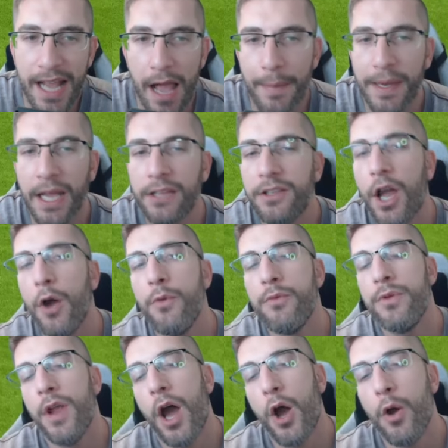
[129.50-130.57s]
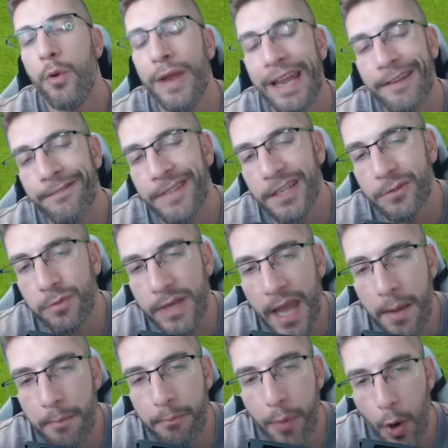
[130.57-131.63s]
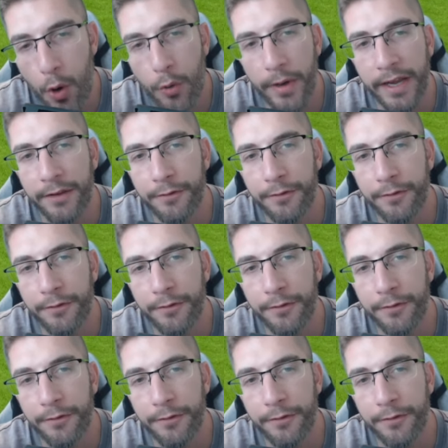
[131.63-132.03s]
I mean, I don't know if this will get boring